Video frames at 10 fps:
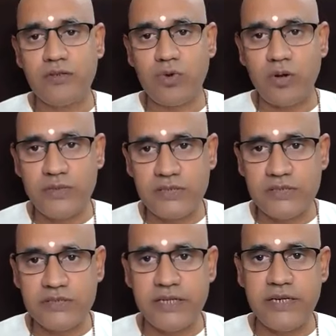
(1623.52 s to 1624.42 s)

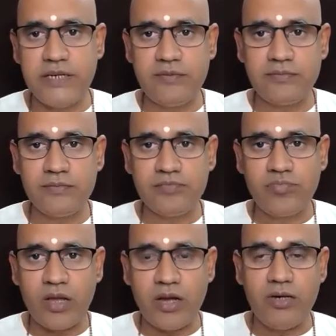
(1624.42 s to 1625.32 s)
Swamiji's reading
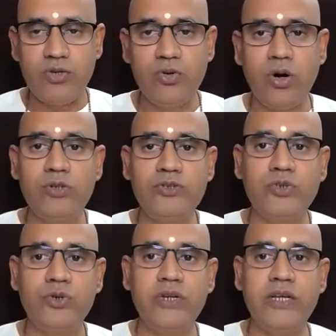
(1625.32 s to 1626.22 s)
and you
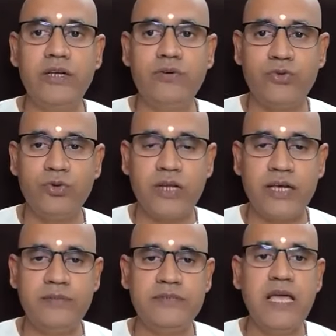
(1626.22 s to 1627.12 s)
also read a few
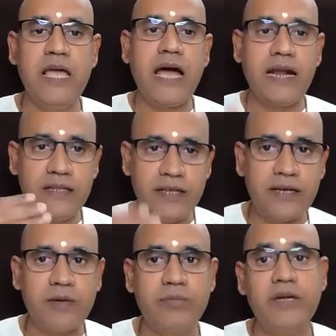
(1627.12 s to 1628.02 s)
times and
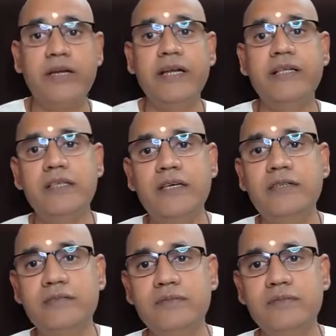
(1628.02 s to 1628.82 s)
then come and read in the